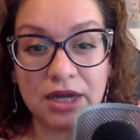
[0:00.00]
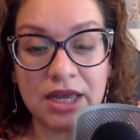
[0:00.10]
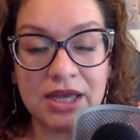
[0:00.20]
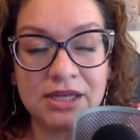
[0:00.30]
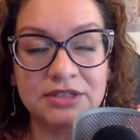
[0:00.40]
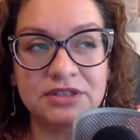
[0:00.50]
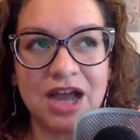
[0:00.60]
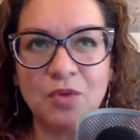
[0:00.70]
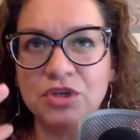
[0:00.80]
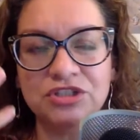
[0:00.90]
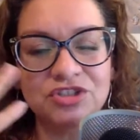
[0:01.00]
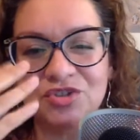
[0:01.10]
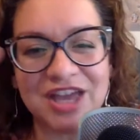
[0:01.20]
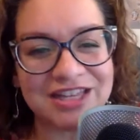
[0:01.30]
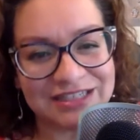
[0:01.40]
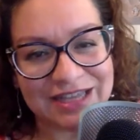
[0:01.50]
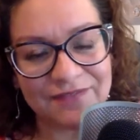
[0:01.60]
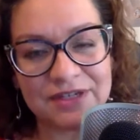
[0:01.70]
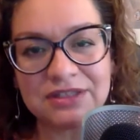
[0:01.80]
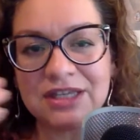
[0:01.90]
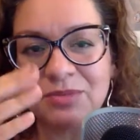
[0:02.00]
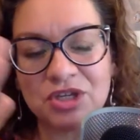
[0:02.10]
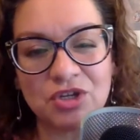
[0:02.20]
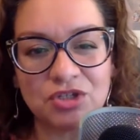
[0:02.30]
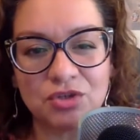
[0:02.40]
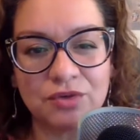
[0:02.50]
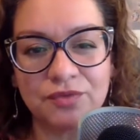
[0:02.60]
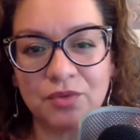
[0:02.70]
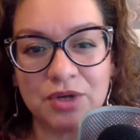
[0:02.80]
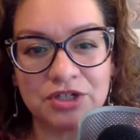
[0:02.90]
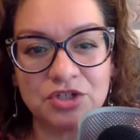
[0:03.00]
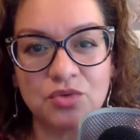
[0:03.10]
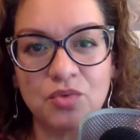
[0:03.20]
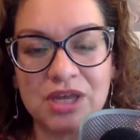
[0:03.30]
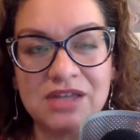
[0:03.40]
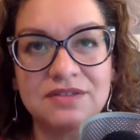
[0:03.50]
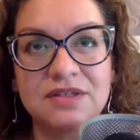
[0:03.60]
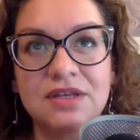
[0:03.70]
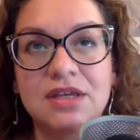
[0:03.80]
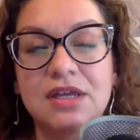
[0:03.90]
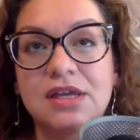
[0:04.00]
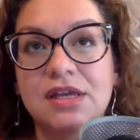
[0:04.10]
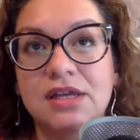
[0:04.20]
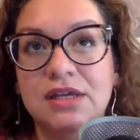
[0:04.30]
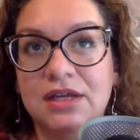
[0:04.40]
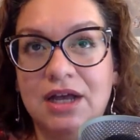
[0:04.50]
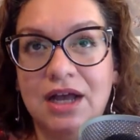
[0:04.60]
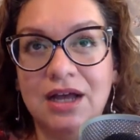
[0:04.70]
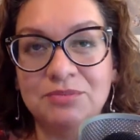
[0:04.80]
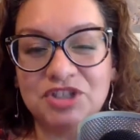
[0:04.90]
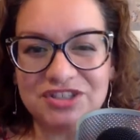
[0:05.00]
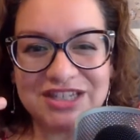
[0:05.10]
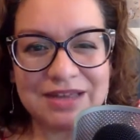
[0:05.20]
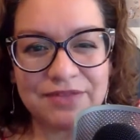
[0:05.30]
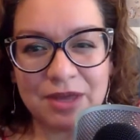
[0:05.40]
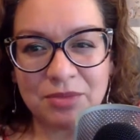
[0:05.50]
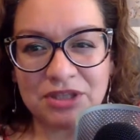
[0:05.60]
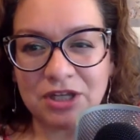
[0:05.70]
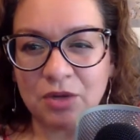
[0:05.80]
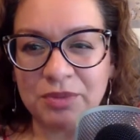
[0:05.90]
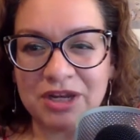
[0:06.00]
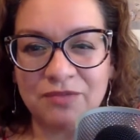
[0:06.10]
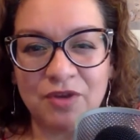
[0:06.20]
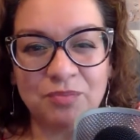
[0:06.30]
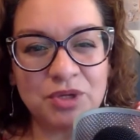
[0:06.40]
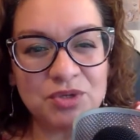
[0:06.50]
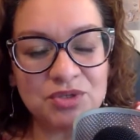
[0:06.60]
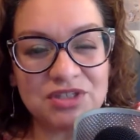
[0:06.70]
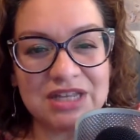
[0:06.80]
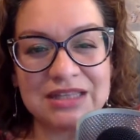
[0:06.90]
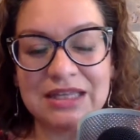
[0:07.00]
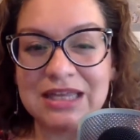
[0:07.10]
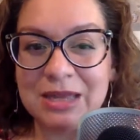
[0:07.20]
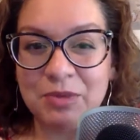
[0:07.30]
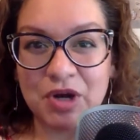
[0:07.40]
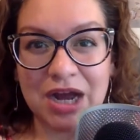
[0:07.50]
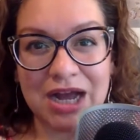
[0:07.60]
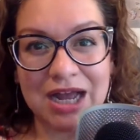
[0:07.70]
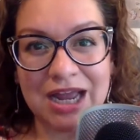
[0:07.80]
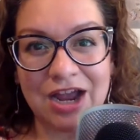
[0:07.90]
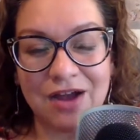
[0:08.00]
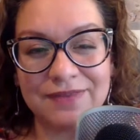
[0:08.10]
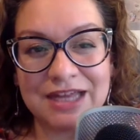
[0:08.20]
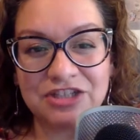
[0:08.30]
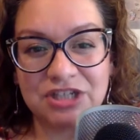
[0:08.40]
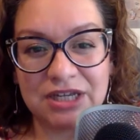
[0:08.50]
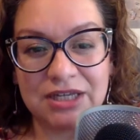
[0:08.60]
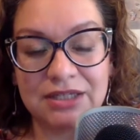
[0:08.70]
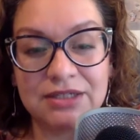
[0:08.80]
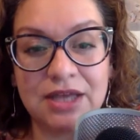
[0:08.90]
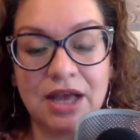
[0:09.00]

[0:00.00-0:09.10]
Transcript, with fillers: And I wouldn't do that indefinitely, but you could do it for one or two weeks um, just to give them a little bit of a boost and then keep your eye on that chicken.